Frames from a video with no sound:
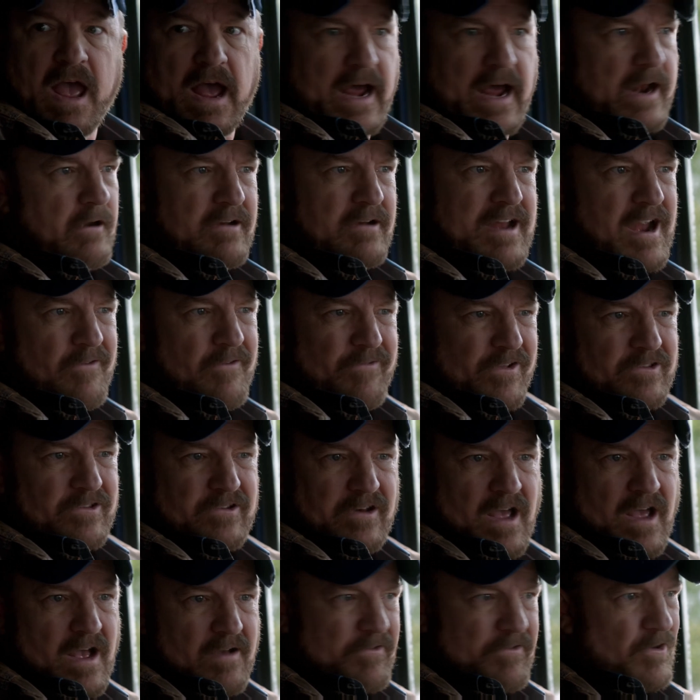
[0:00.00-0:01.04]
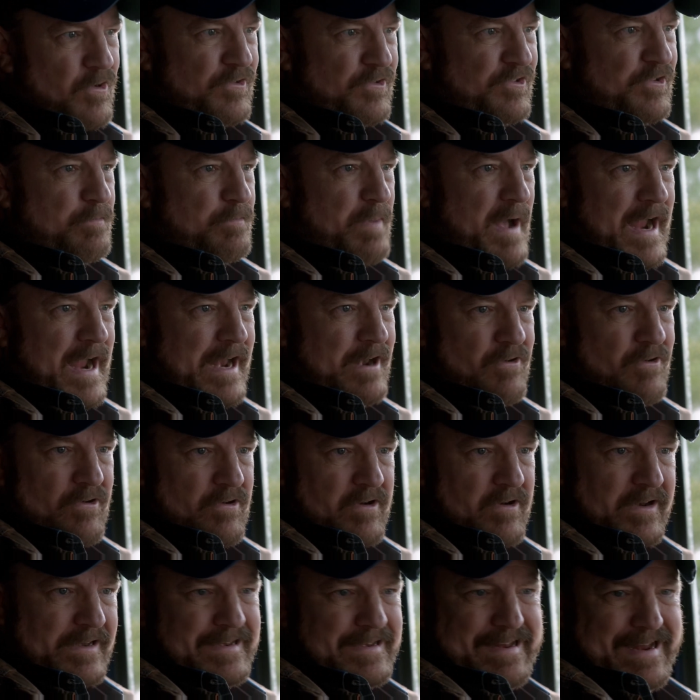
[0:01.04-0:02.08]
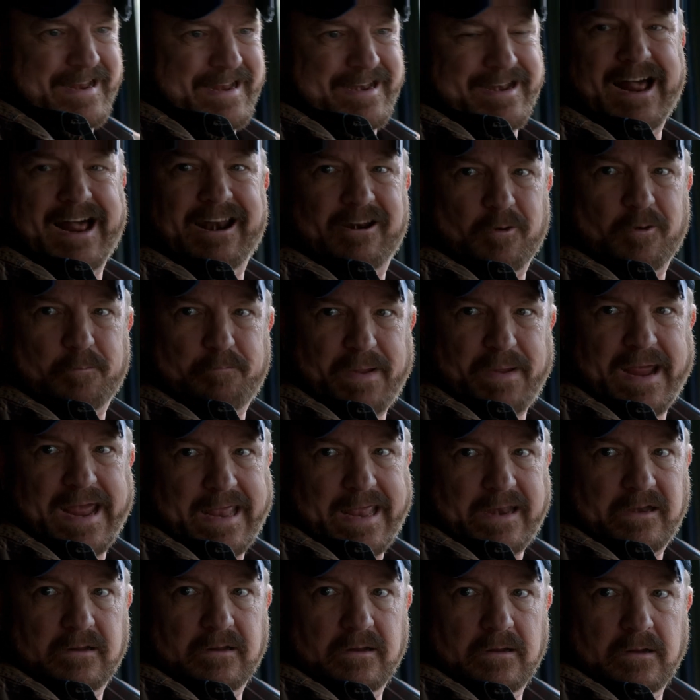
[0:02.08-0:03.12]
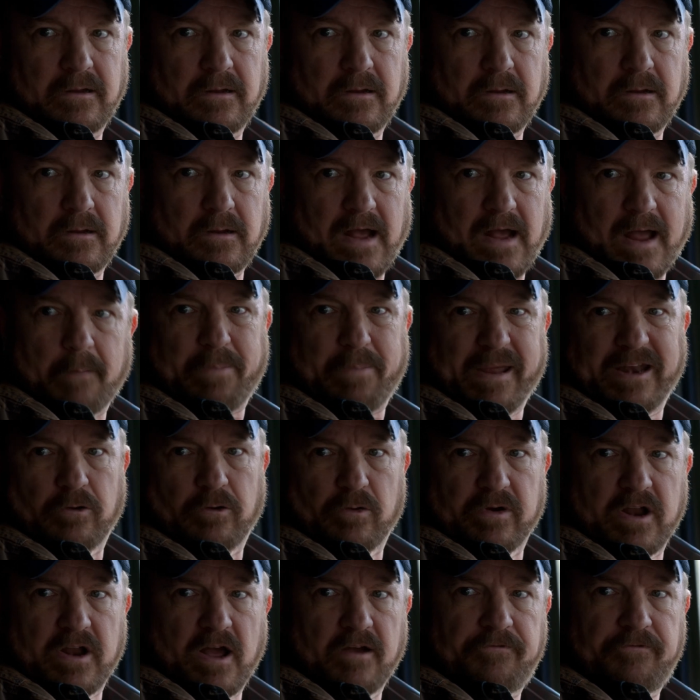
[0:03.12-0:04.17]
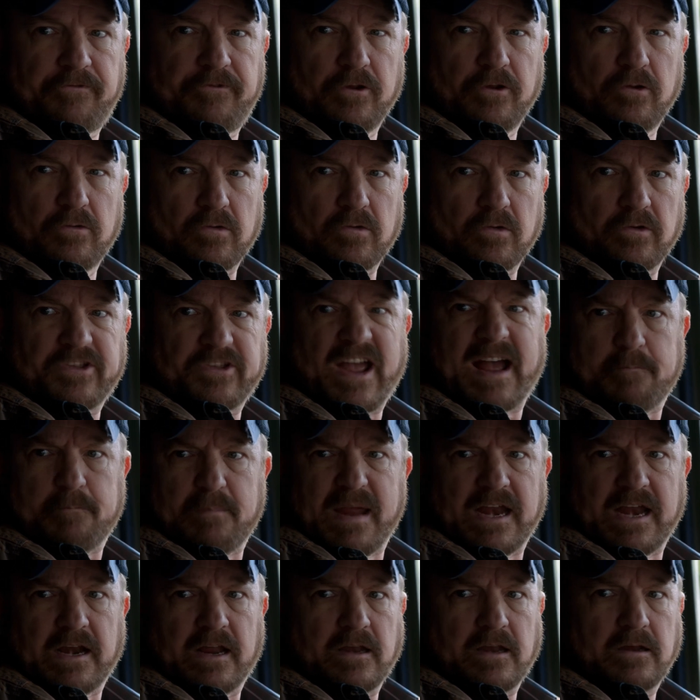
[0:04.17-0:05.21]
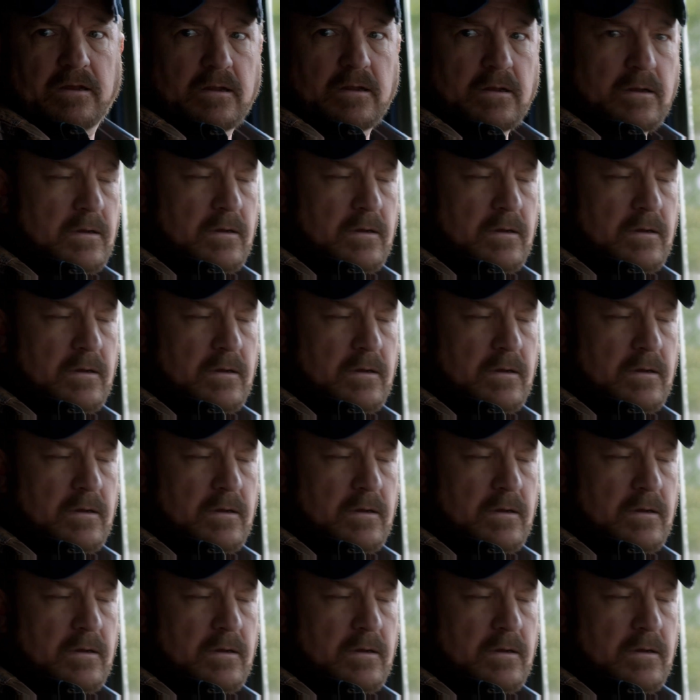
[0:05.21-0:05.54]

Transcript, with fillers: I don't care if it's love or spite or a ten dollar bet. I've been to enough funerals. I mean it.